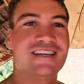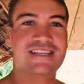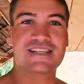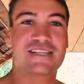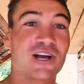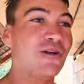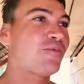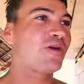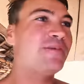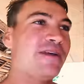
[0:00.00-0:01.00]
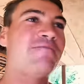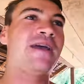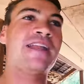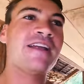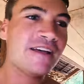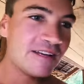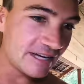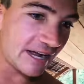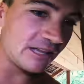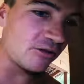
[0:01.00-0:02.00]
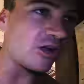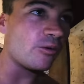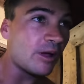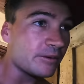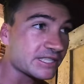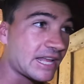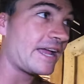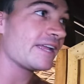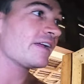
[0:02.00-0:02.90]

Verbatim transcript: this is so primitive, man. Take a look at where we're staying.